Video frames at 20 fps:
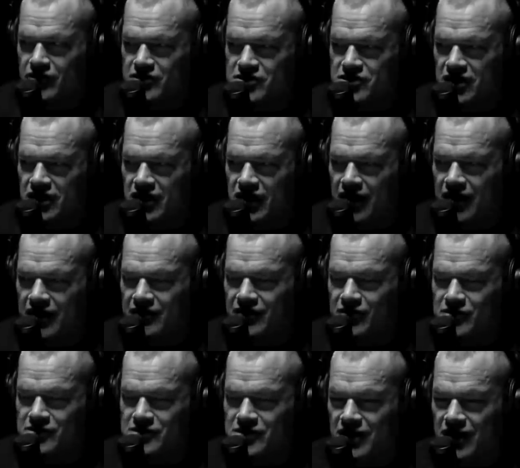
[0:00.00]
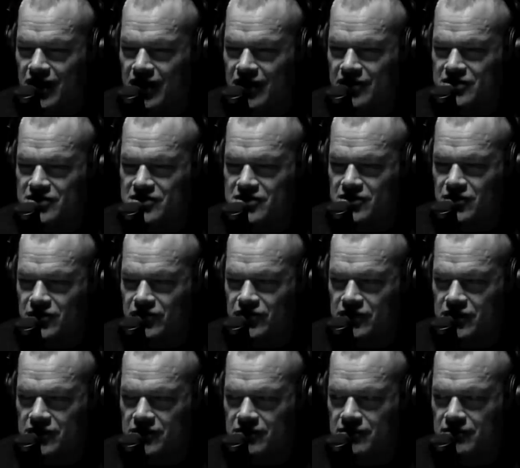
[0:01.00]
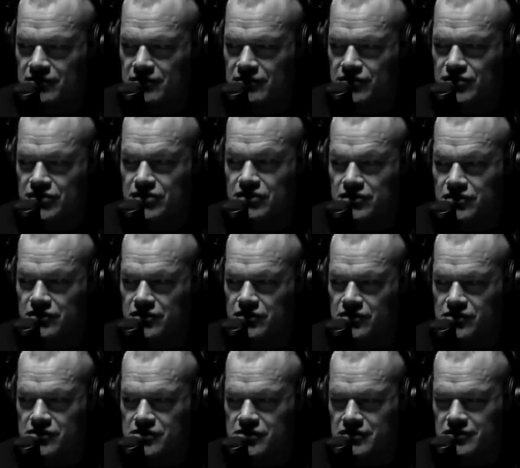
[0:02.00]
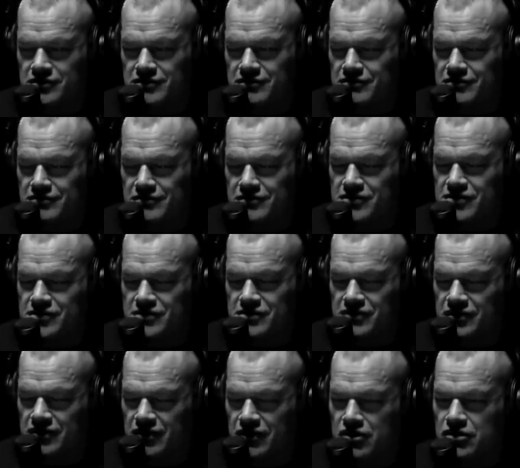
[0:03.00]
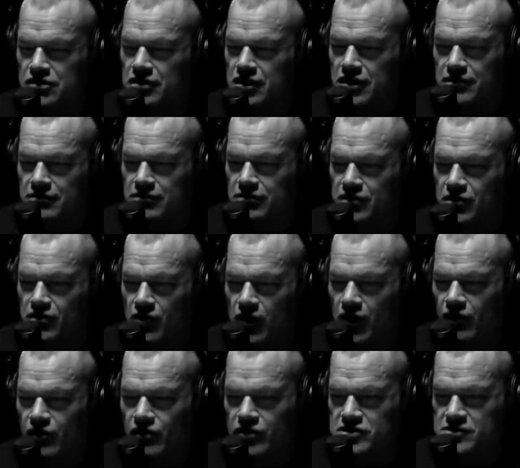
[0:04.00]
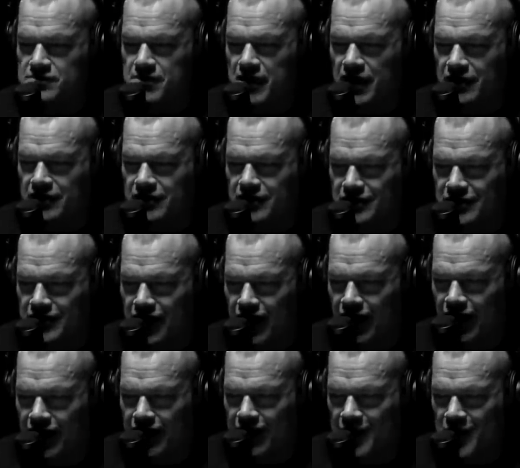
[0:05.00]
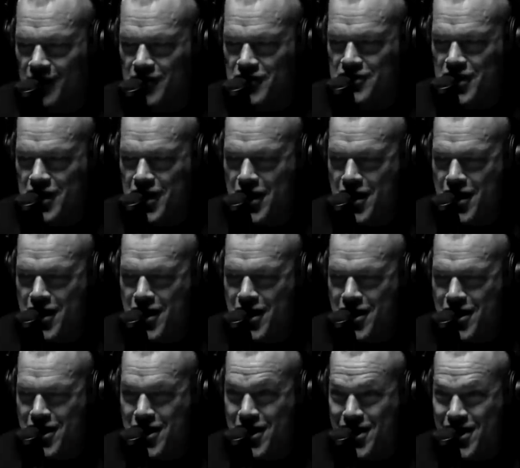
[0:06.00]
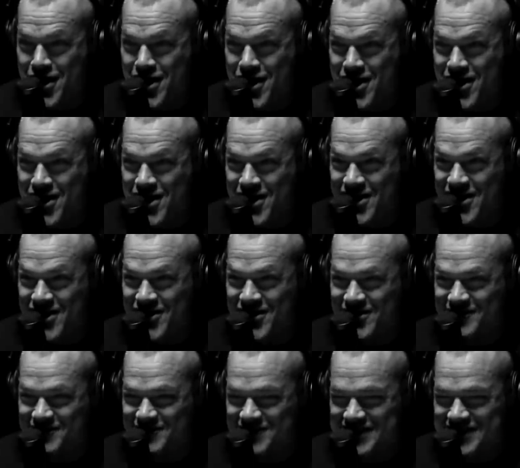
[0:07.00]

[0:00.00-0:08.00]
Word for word: don't was wear a guy, There was training. a guy at SEAL Team too, who is a just an incredibly well respected guy in the days.